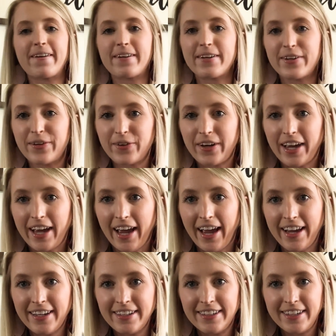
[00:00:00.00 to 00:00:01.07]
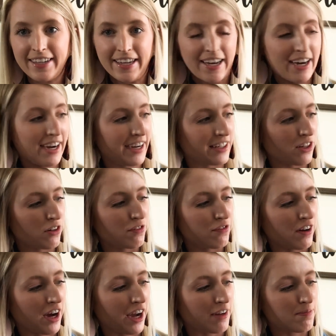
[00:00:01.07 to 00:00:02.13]
Okay, I know
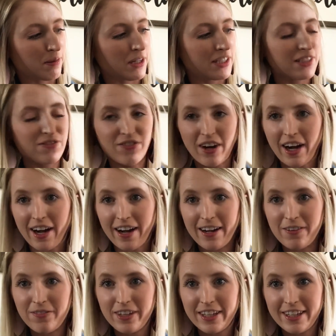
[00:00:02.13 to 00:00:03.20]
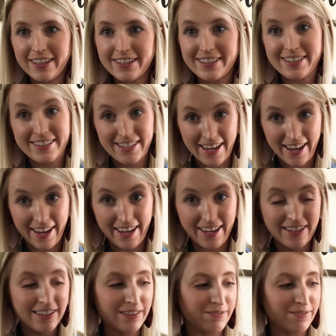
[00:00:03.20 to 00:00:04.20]
5 plus 5 is 10.